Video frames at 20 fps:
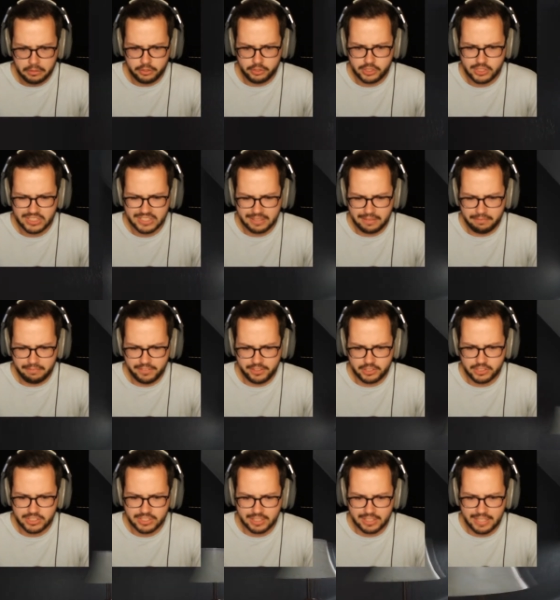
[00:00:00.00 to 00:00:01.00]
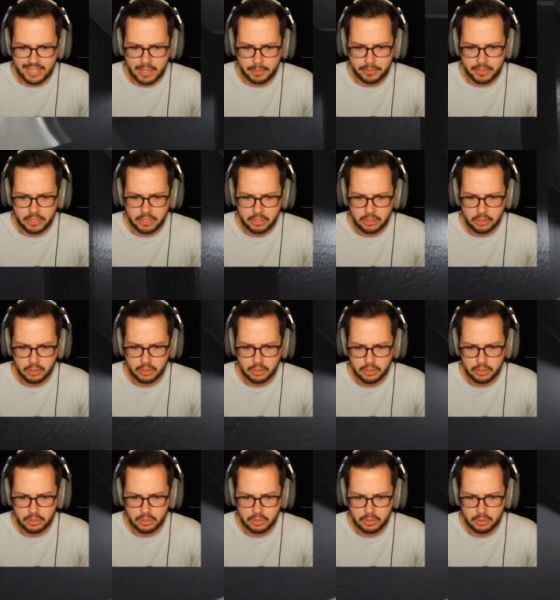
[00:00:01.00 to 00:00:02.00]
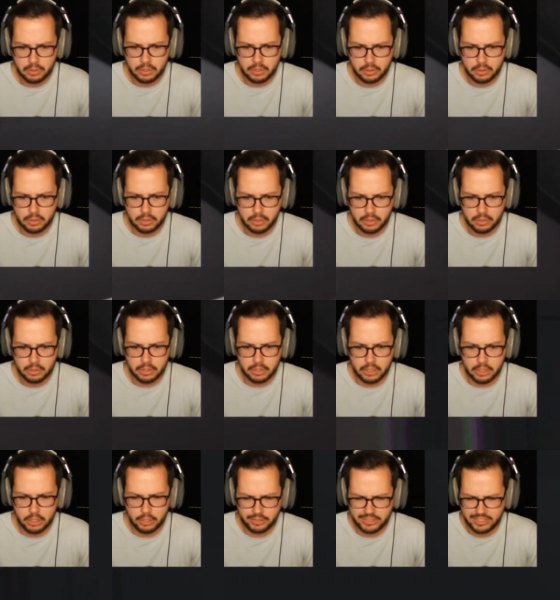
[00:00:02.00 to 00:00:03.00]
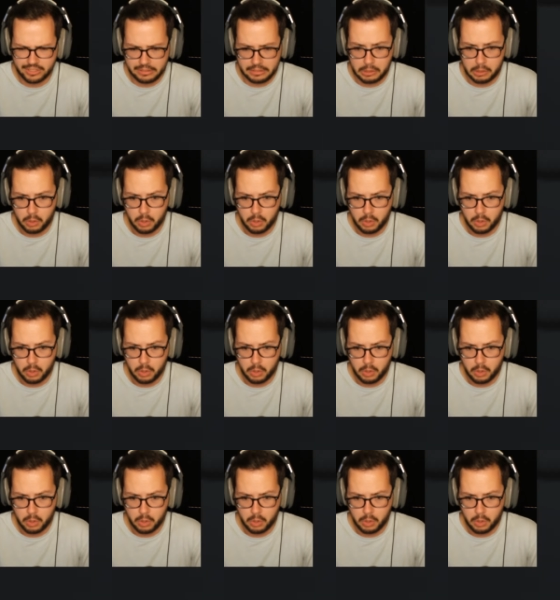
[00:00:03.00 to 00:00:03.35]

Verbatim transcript: There's, there's the lobby. Oh, oh, oh, oh, it's...